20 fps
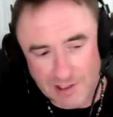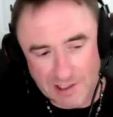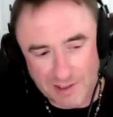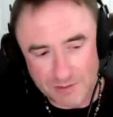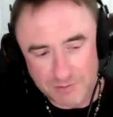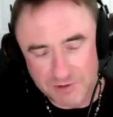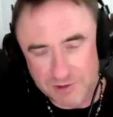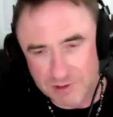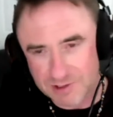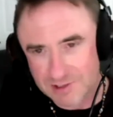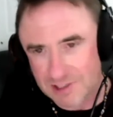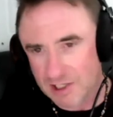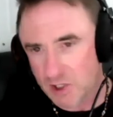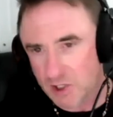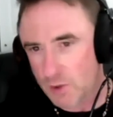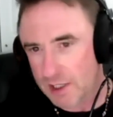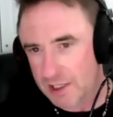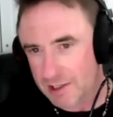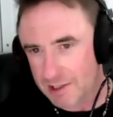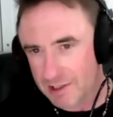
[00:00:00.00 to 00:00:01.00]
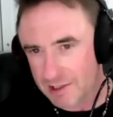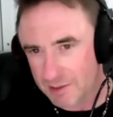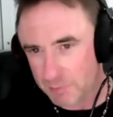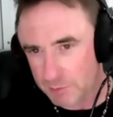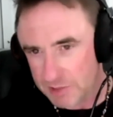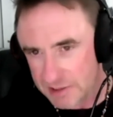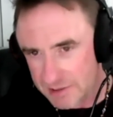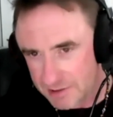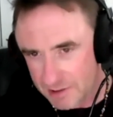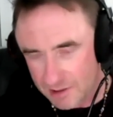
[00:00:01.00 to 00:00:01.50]
It was The Psychoanalytic
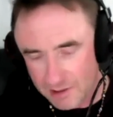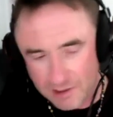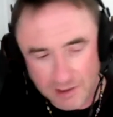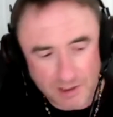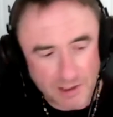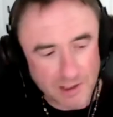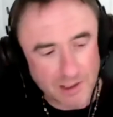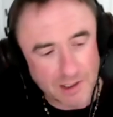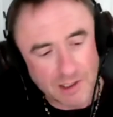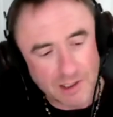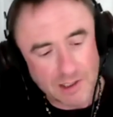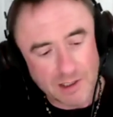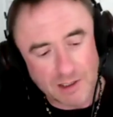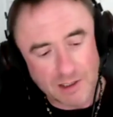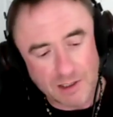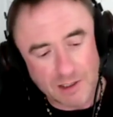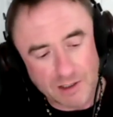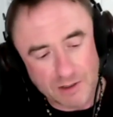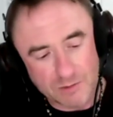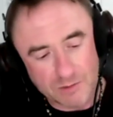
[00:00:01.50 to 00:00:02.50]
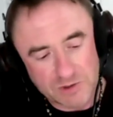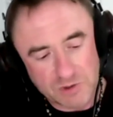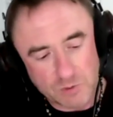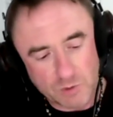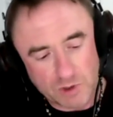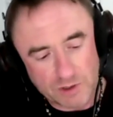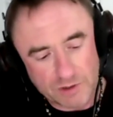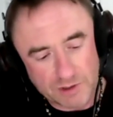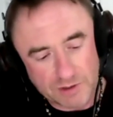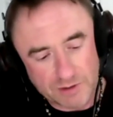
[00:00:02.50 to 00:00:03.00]
Mystic. Uh, was the
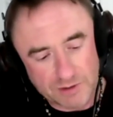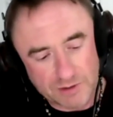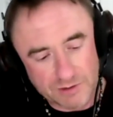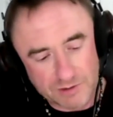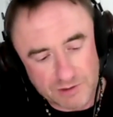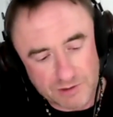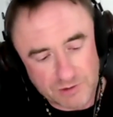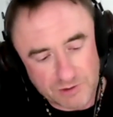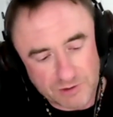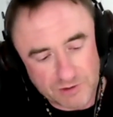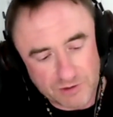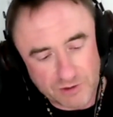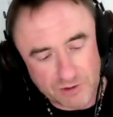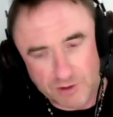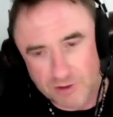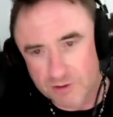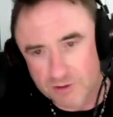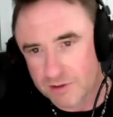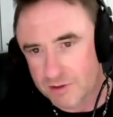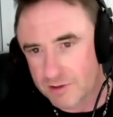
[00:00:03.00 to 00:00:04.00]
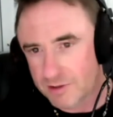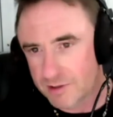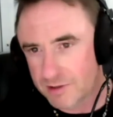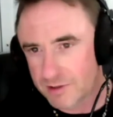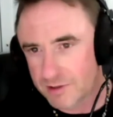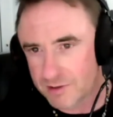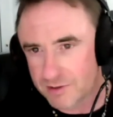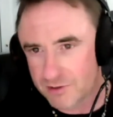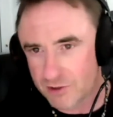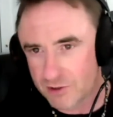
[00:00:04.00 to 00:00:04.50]
one that sort of turned,
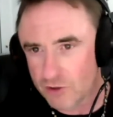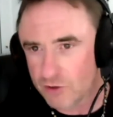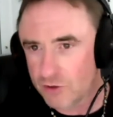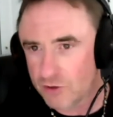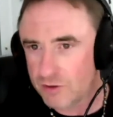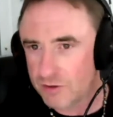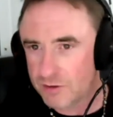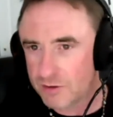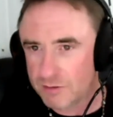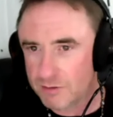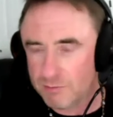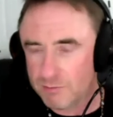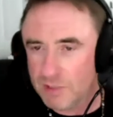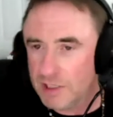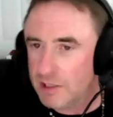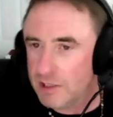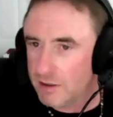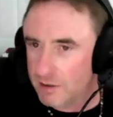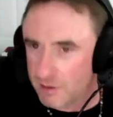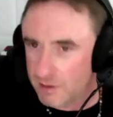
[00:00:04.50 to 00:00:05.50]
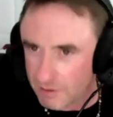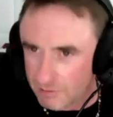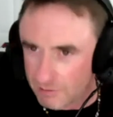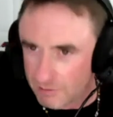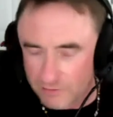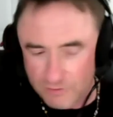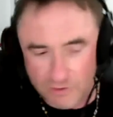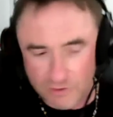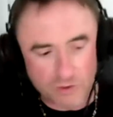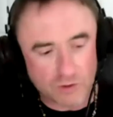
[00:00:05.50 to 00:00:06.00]
turned me
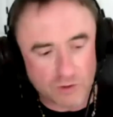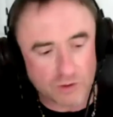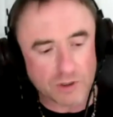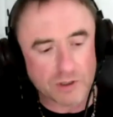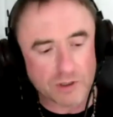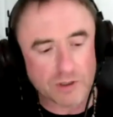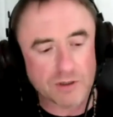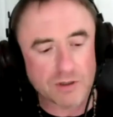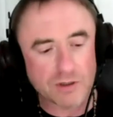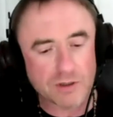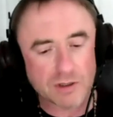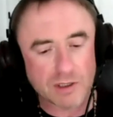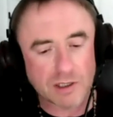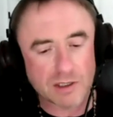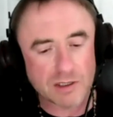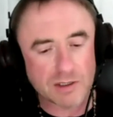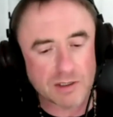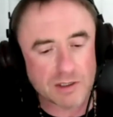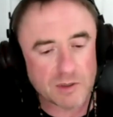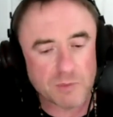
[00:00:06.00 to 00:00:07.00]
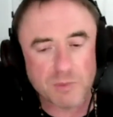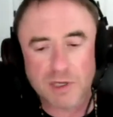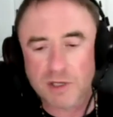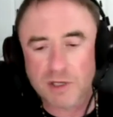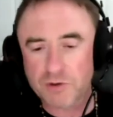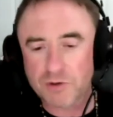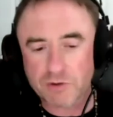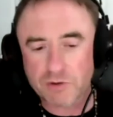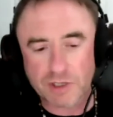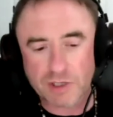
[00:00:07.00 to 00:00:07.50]
around the corner uh, in a
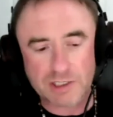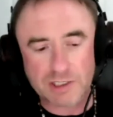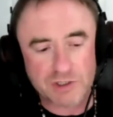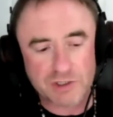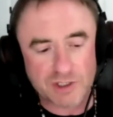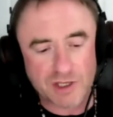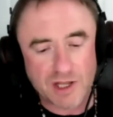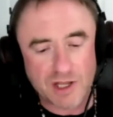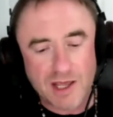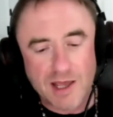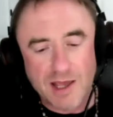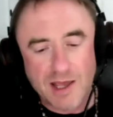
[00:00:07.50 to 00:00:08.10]
better direction.